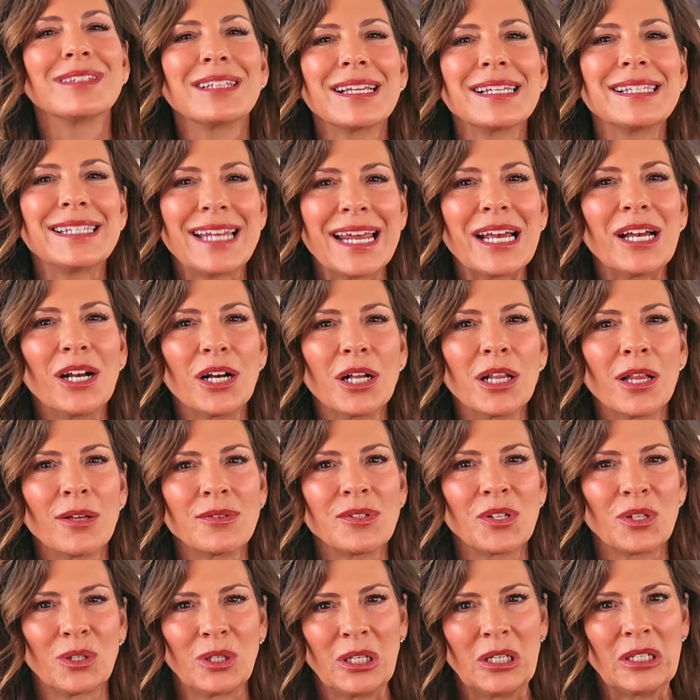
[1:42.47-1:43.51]
Let's take a
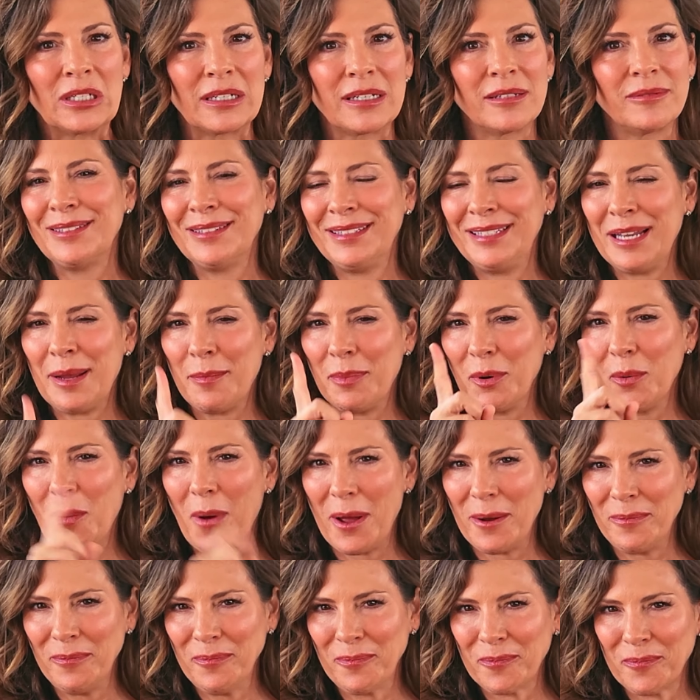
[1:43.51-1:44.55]
closer look. Number one,